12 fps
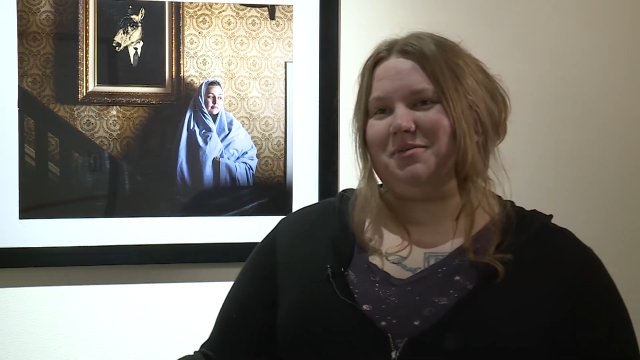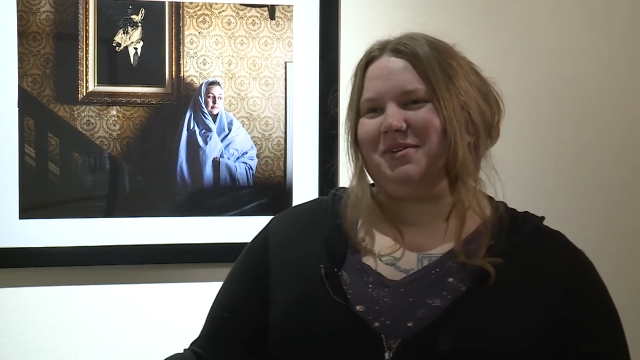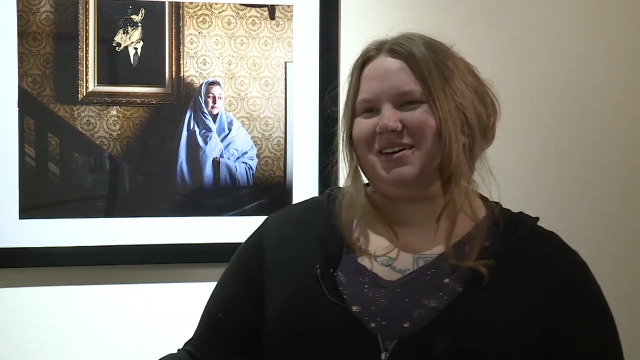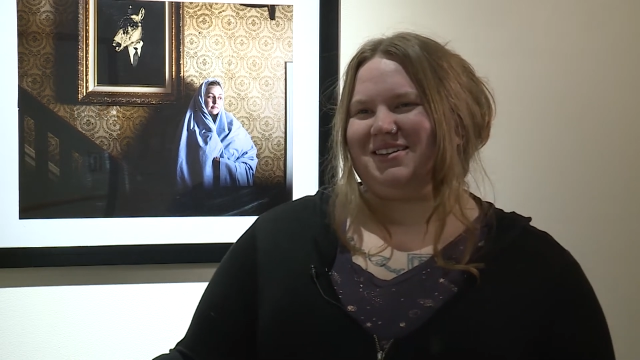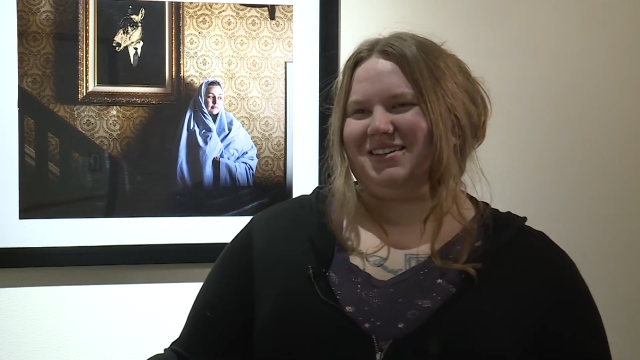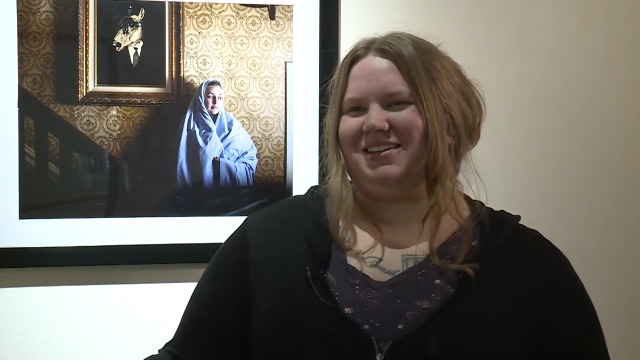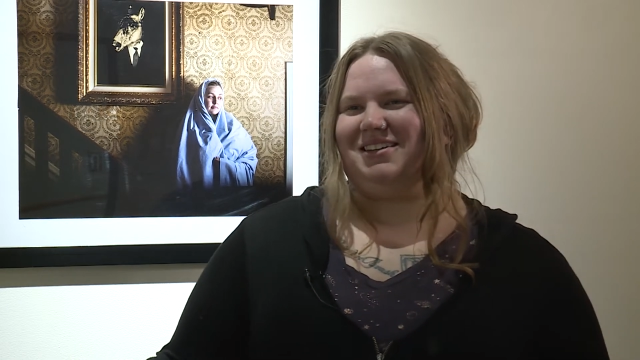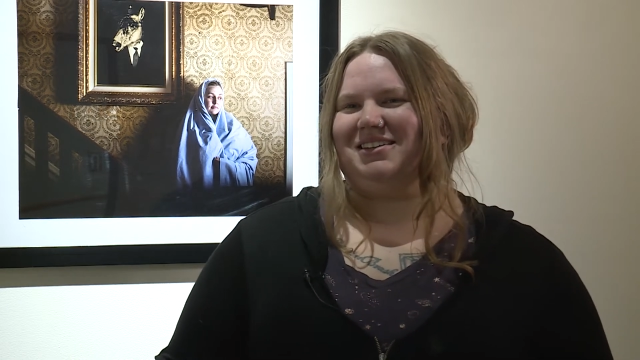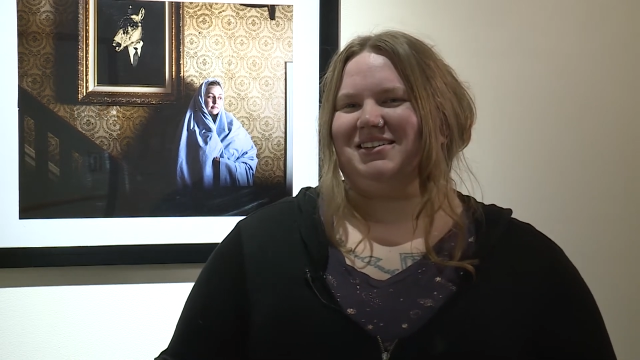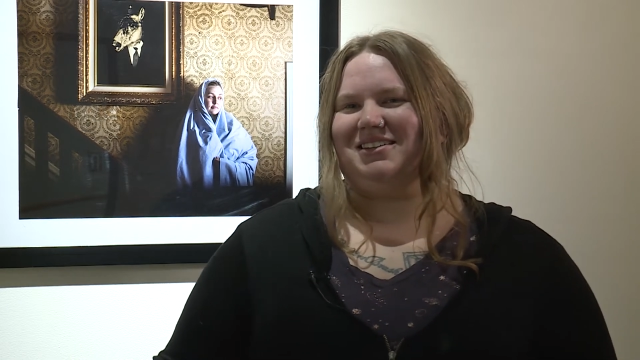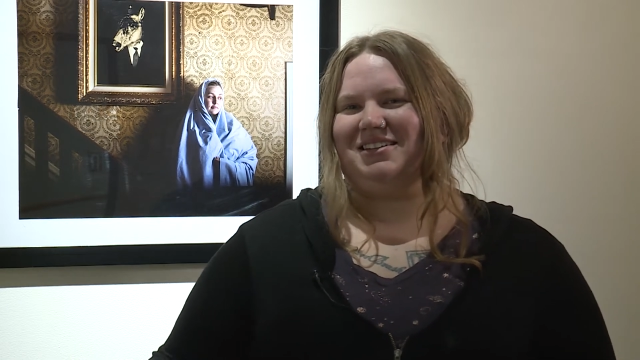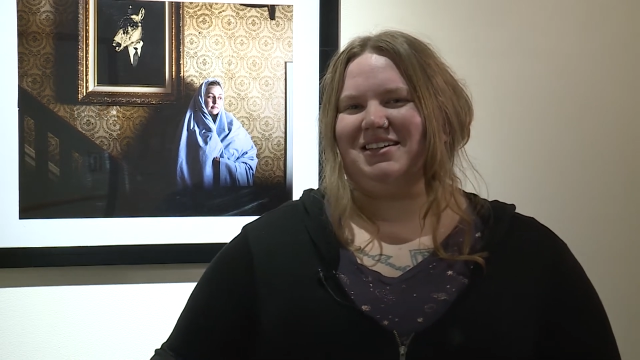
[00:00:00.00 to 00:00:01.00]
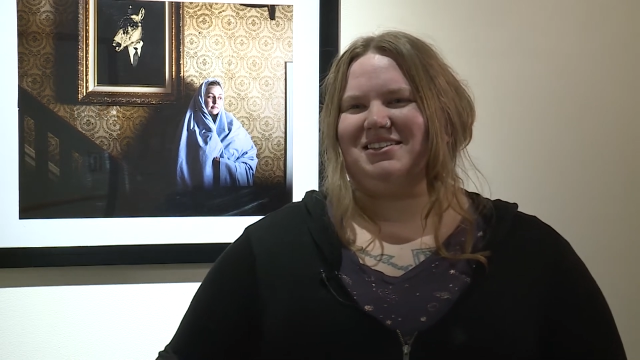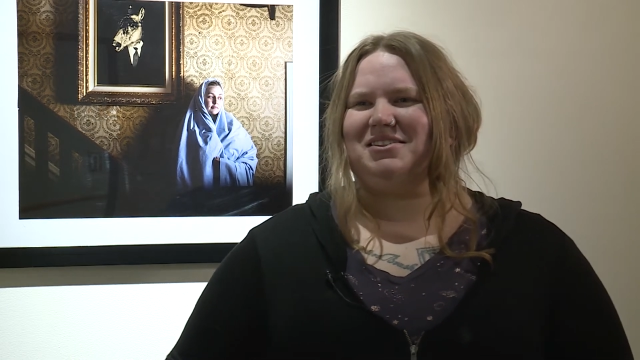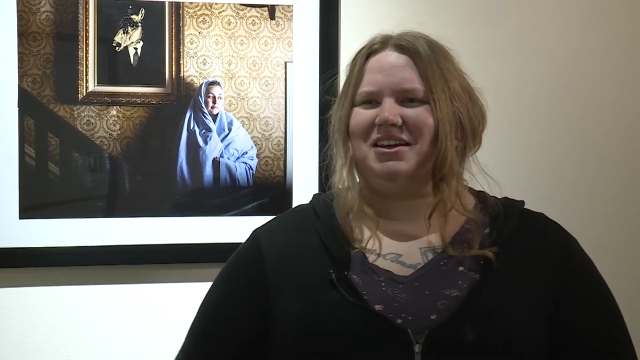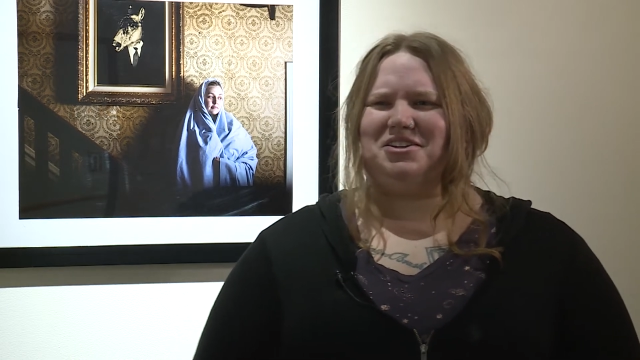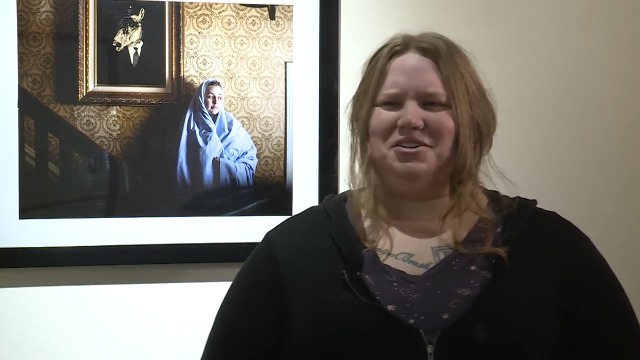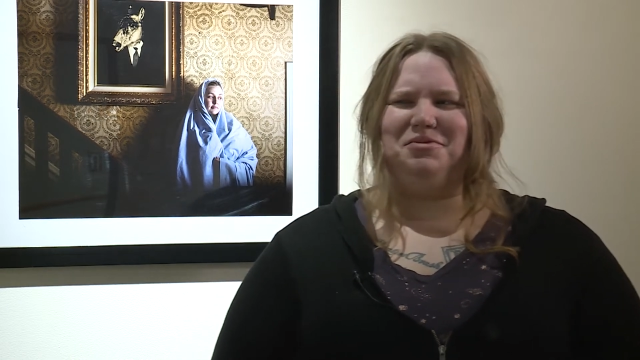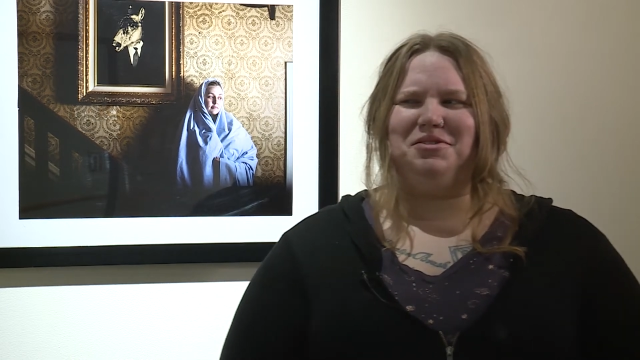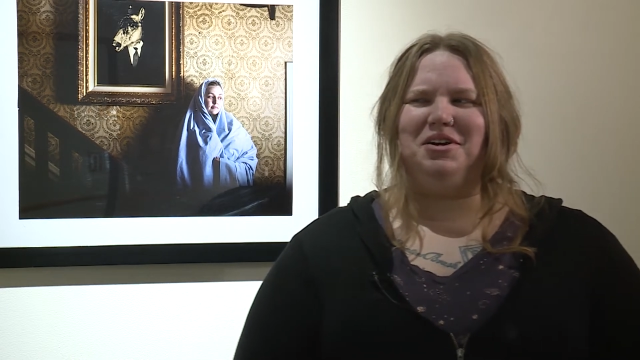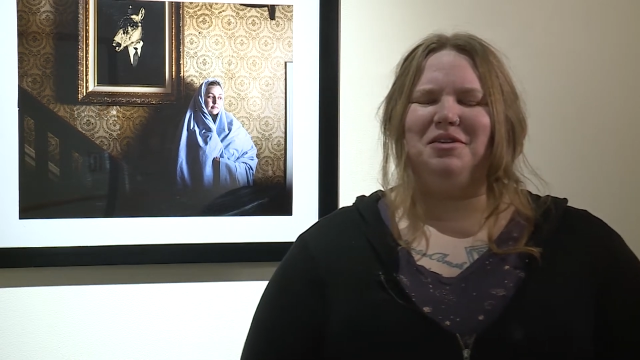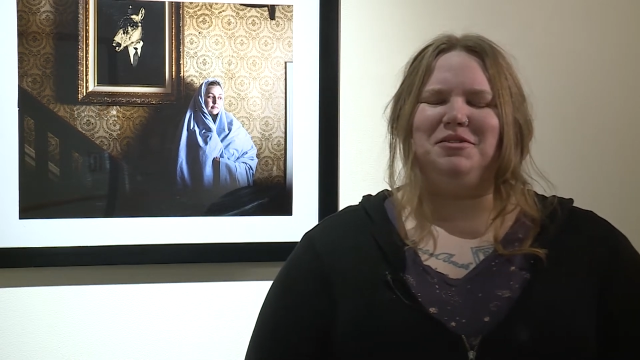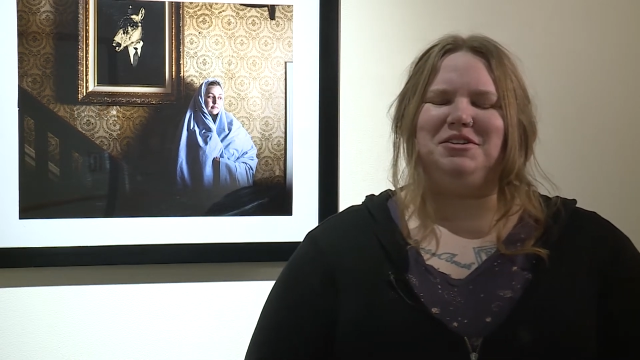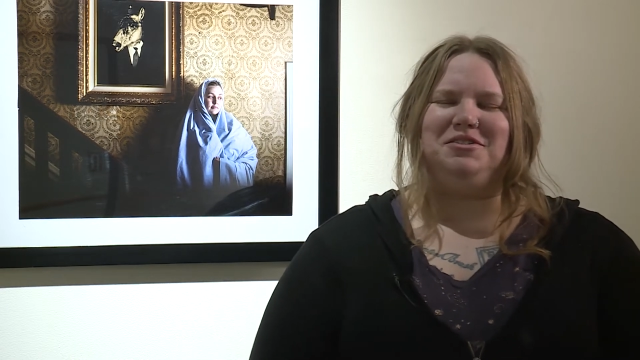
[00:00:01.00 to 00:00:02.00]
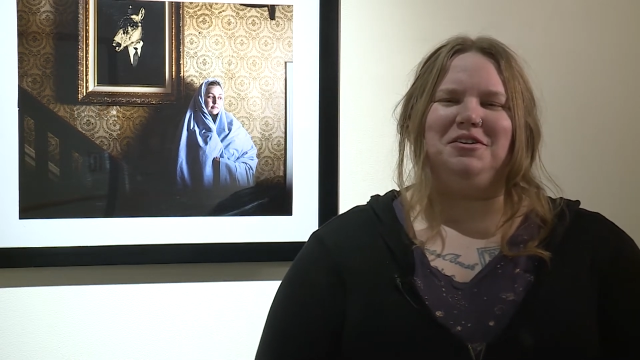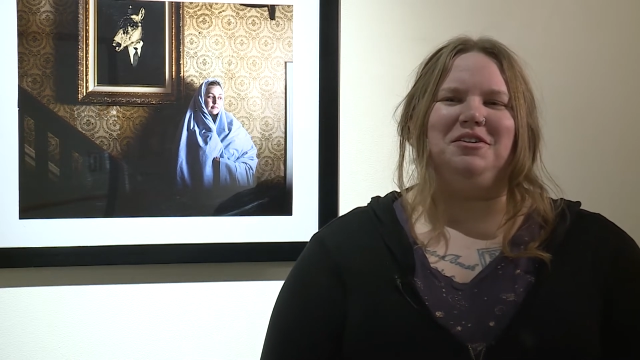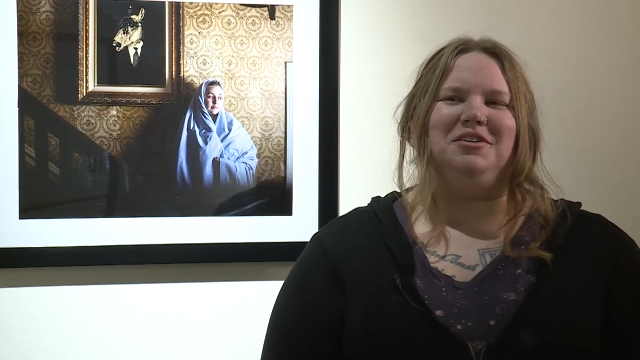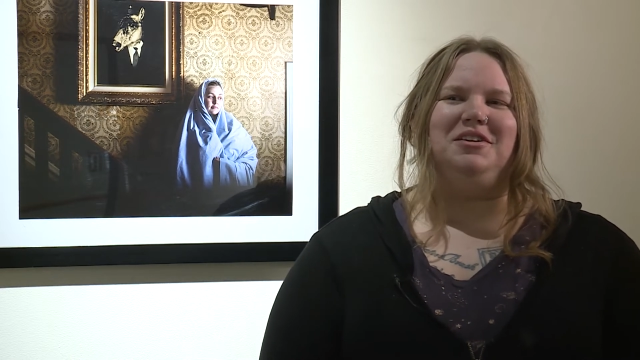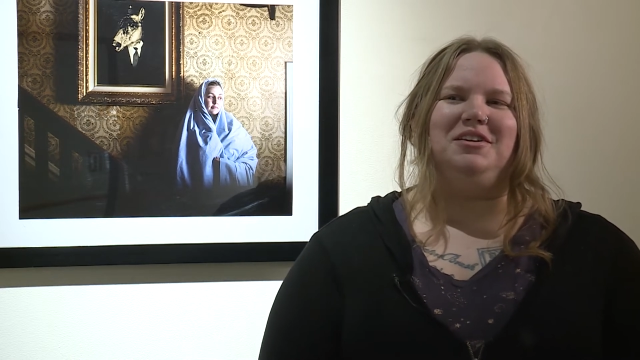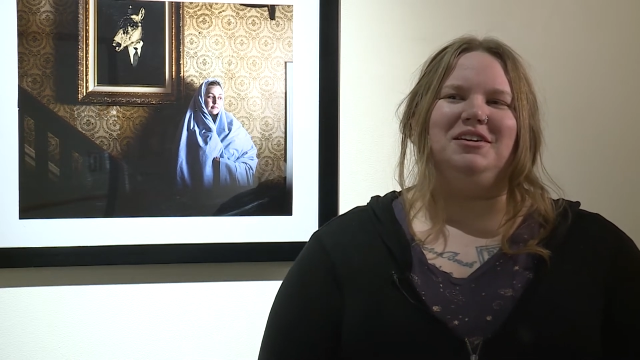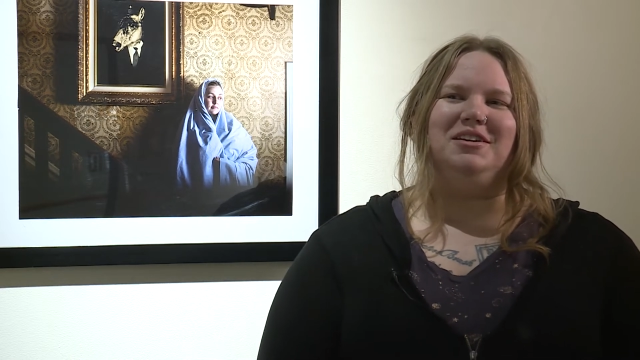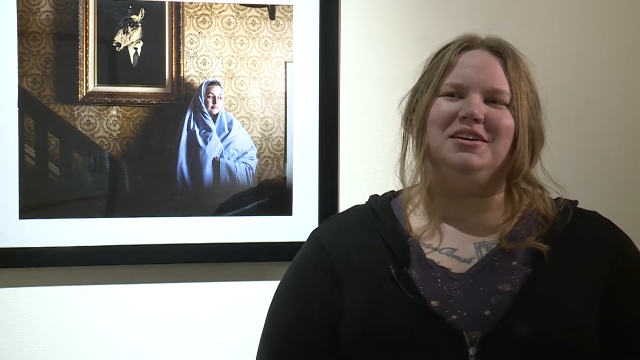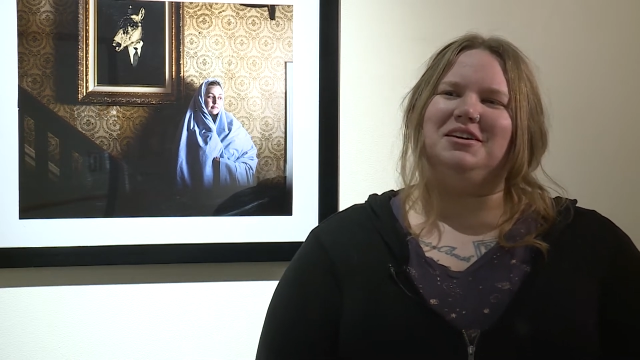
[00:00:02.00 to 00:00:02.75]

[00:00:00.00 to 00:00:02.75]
But that's actually what got me started in it.